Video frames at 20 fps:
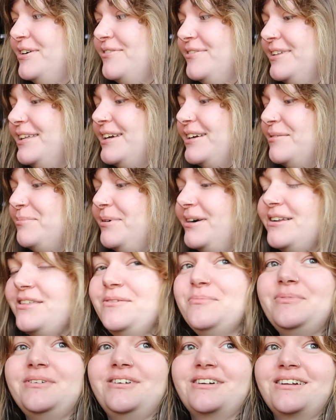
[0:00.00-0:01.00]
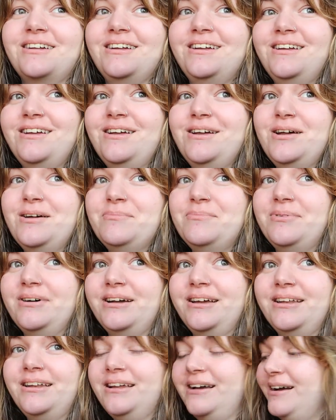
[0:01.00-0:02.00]
in a really good part of the book,
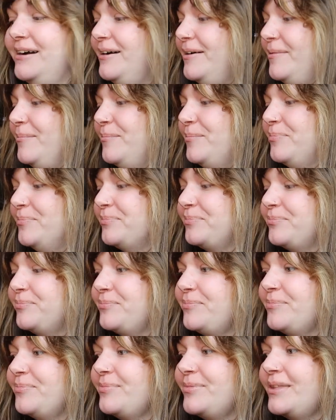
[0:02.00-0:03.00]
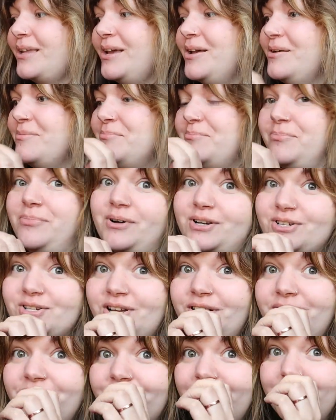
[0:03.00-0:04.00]
but um,
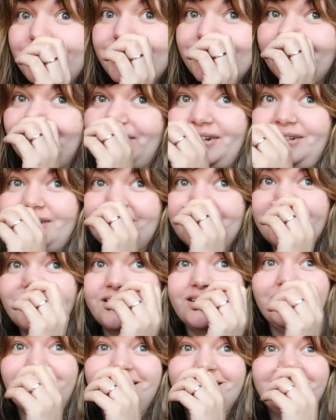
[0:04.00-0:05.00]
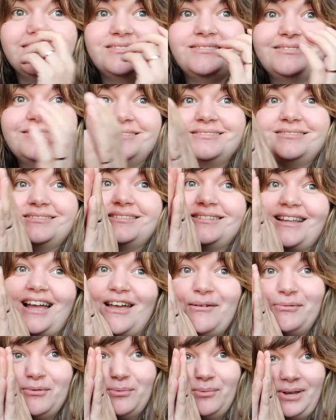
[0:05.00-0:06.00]
bookshelf comes first, y'all.
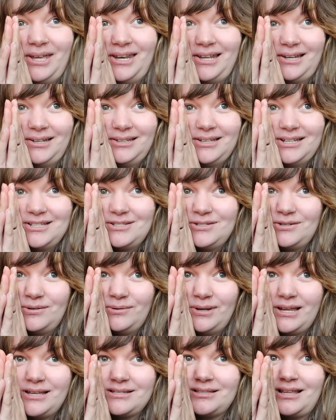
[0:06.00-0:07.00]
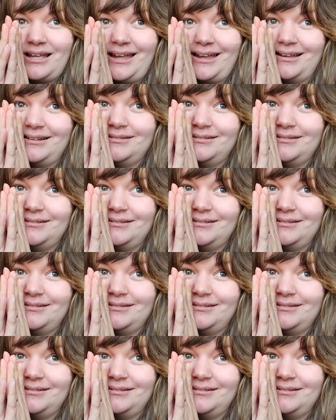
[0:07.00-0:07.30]
I've been waiting. It's two days late.